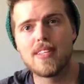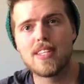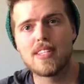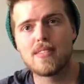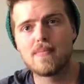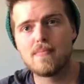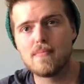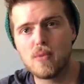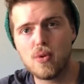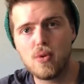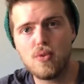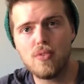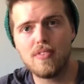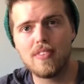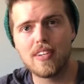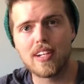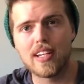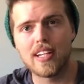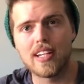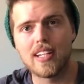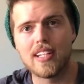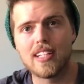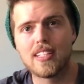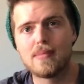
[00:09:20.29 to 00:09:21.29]
It's
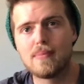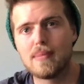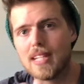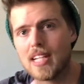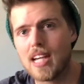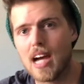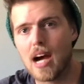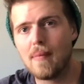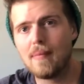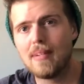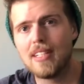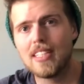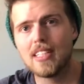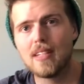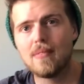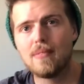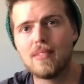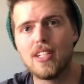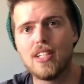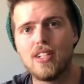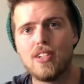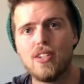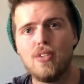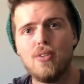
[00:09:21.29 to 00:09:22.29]
moving. It's becoming
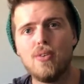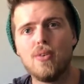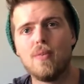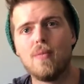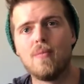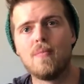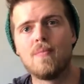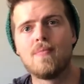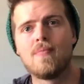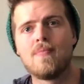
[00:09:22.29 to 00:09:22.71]
something new.